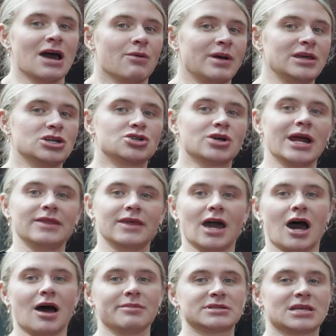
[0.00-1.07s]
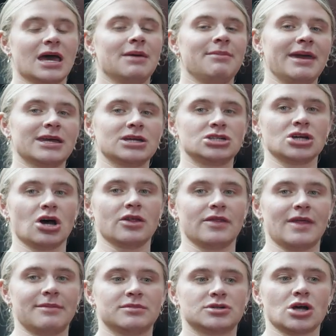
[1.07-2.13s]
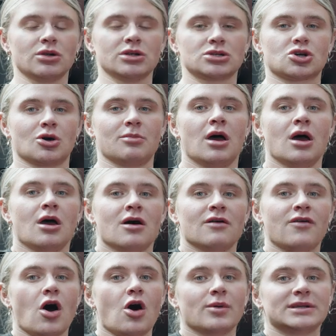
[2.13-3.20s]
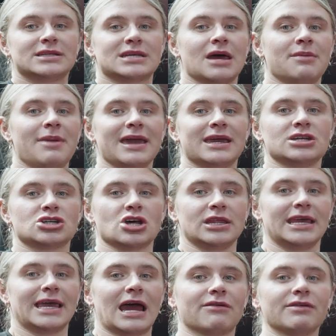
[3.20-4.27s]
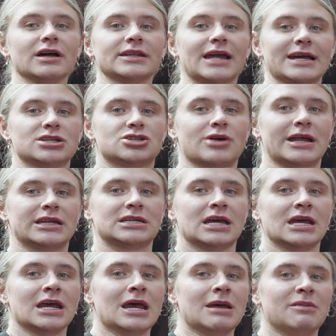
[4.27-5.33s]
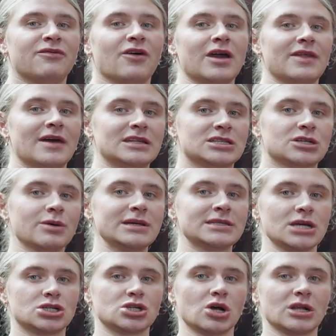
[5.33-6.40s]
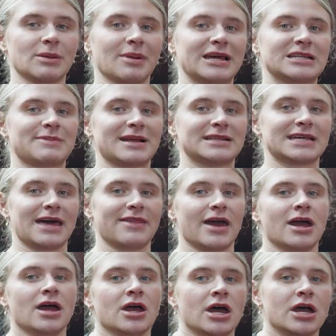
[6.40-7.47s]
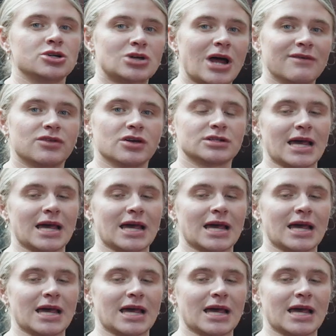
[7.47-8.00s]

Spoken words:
When you straighten the arms, making sure that them shoulders come forwards, making sure that you get a real nice stretch before you then squeeze those shoulder blades back together and drive those